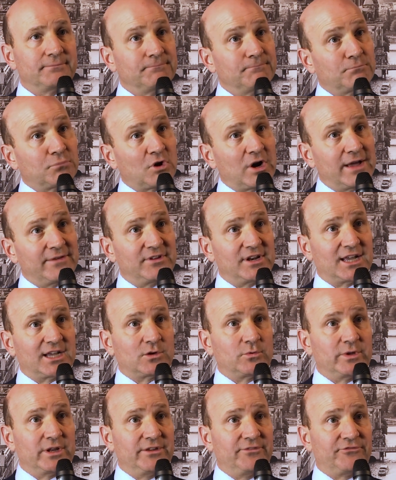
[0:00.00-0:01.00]
private
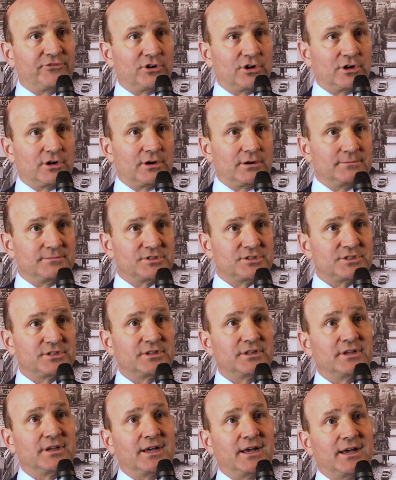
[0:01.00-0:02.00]
equity firms,
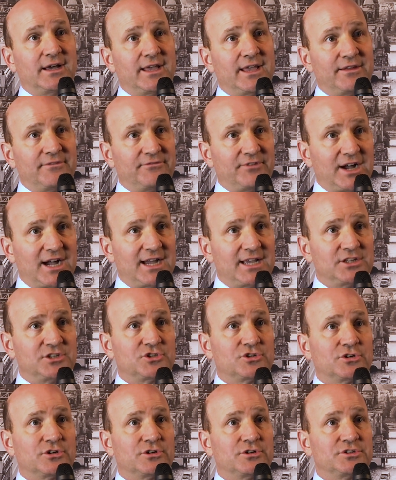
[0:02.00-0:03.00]

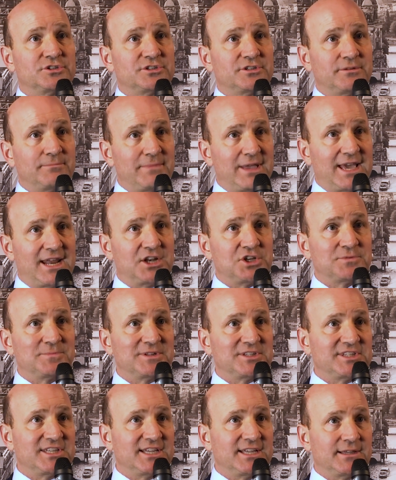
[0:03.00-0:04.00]
advisors,
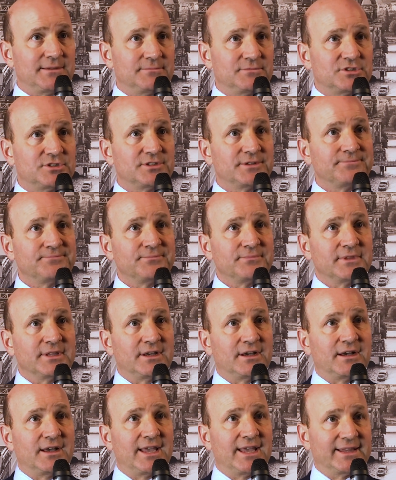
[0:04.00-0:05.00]
management teams,
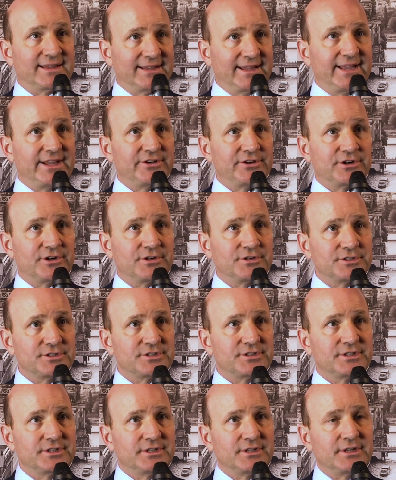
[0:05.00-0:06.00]
and
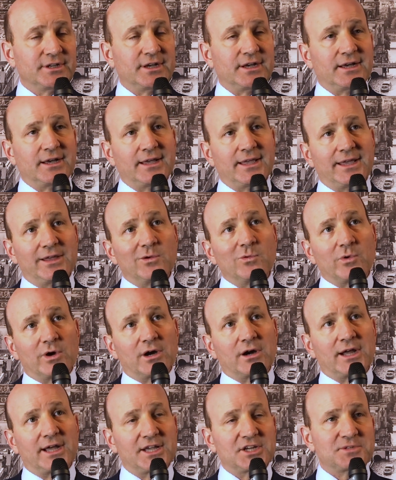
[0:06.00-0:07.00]
lenders, and
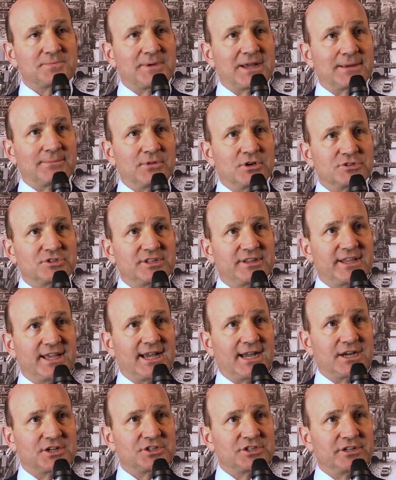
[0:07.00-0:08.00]
where I expect most of the
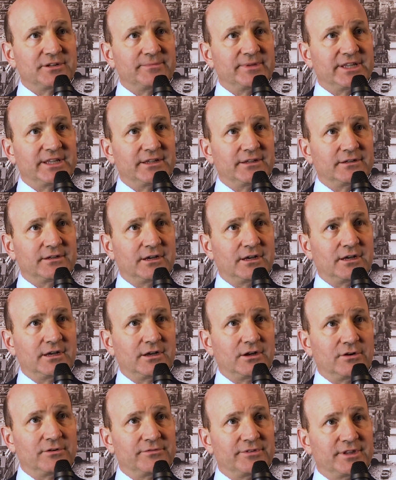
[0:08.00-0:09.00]
action to be
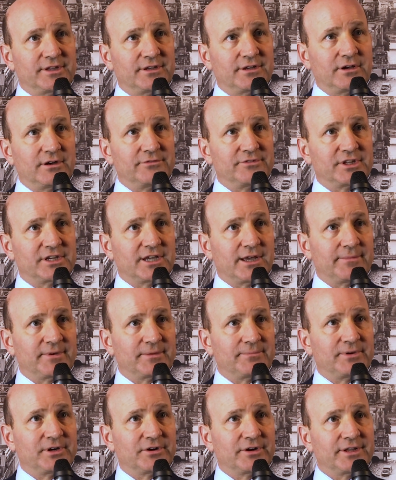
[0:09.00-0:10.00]
over the coming
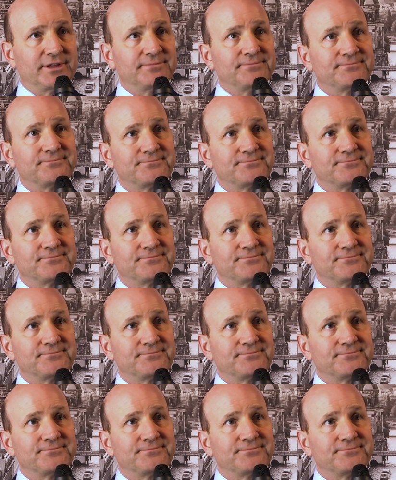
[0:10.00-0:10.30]
period.